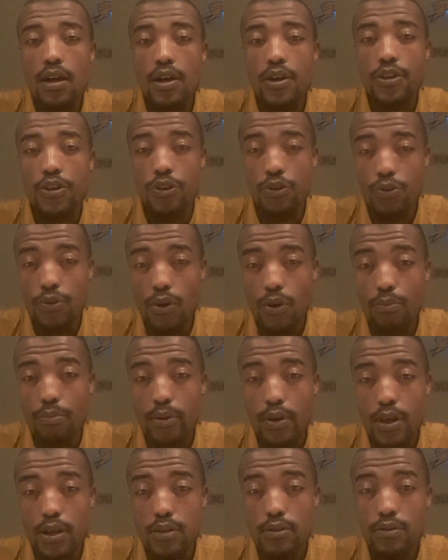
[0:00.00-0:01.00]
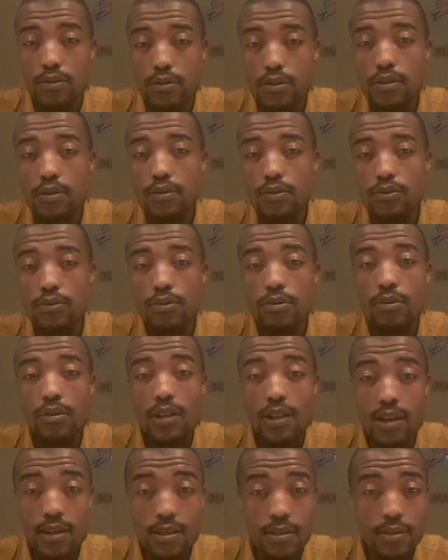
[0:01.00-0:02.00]
Europeans to
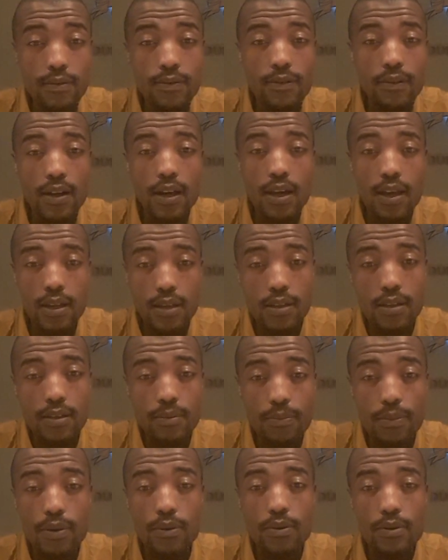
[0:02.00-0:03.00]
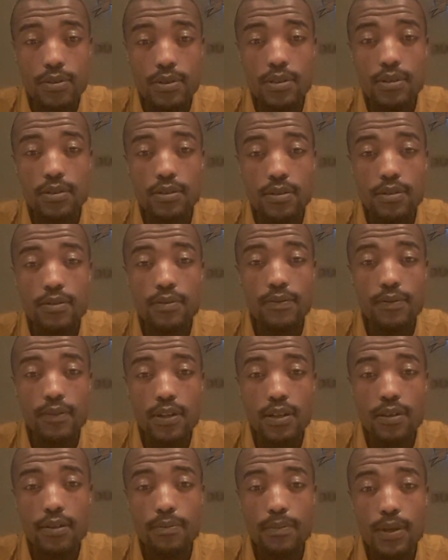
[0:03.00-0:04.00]
classify, because it is
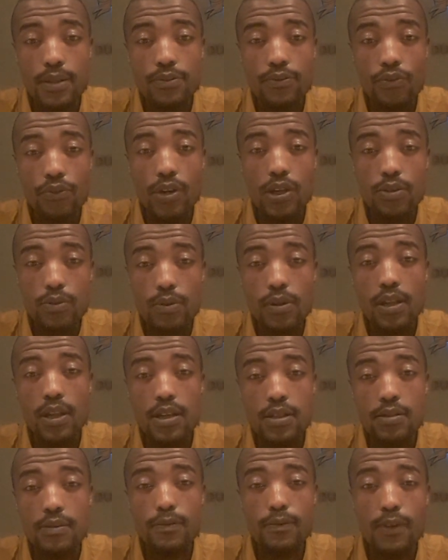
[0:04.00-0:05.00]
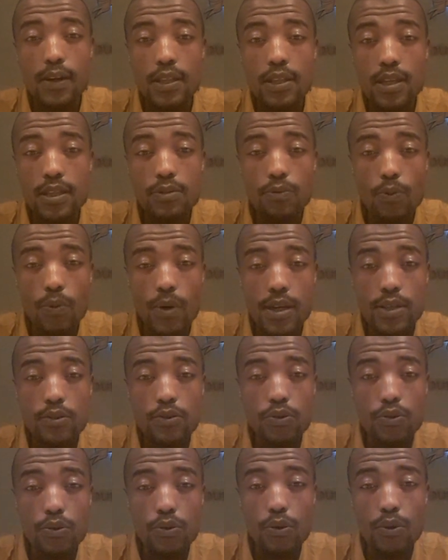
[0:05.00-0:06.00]
very much fair to classify that West
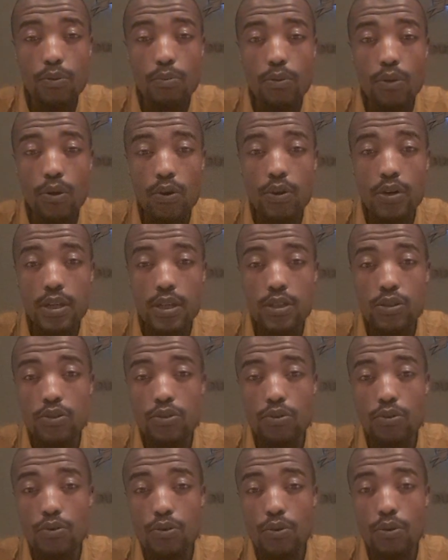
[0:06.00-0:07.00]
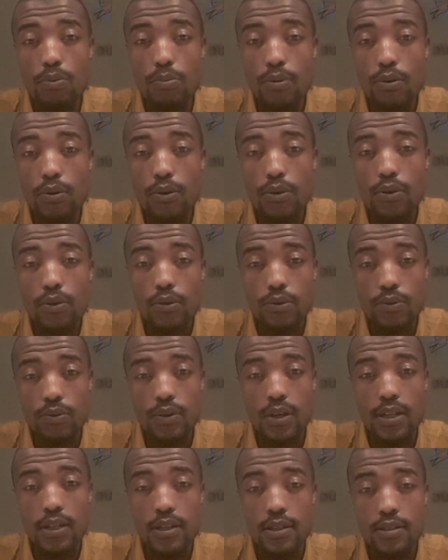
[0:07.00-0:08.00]
Europe or East Europe. You
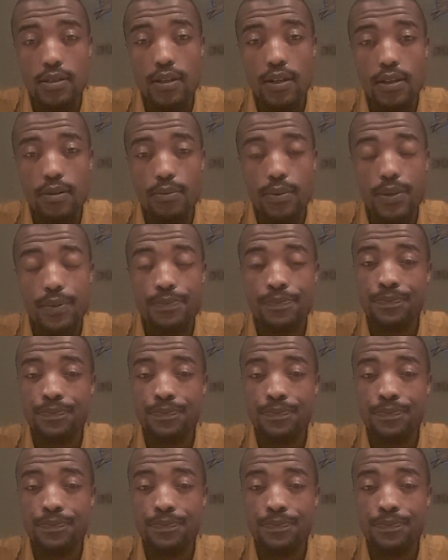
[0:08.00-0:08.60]
understand me?